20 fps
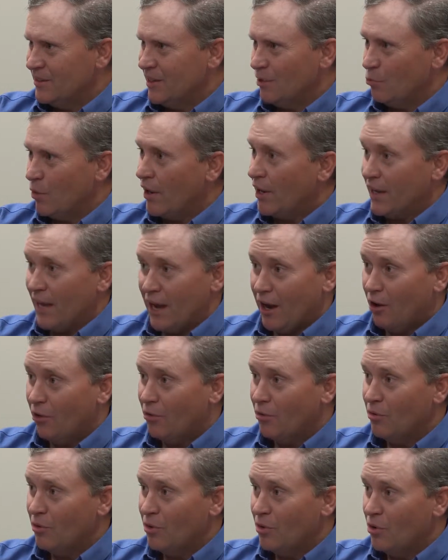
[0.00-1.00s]
Right
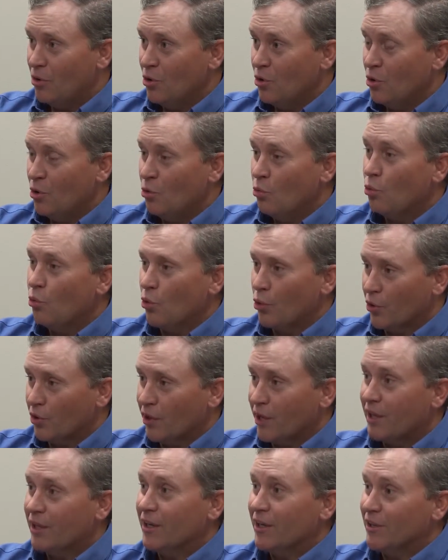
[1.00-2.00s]
now, we're
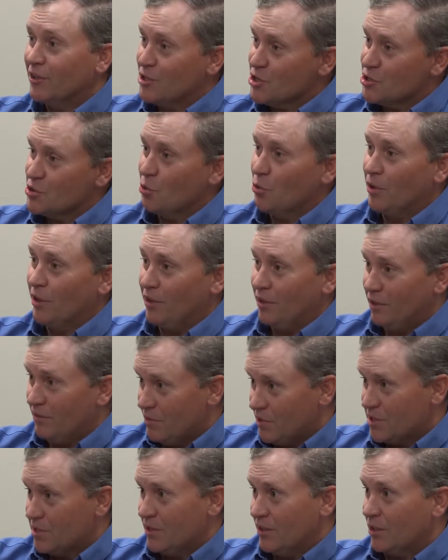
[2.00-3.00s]
getting the short end of
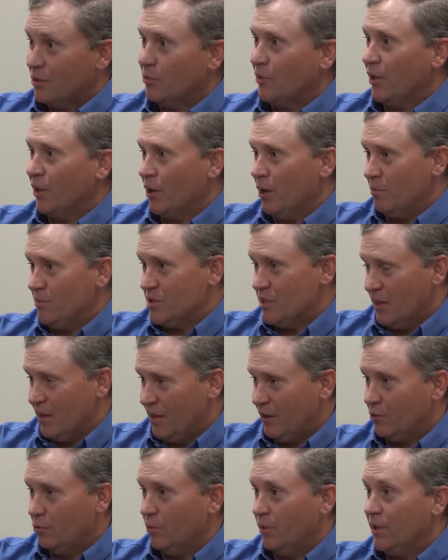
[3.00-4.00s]
the stick when it comes to
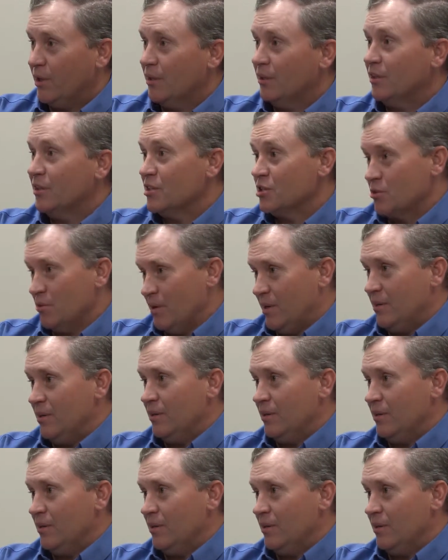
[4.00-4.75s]
equity in these trade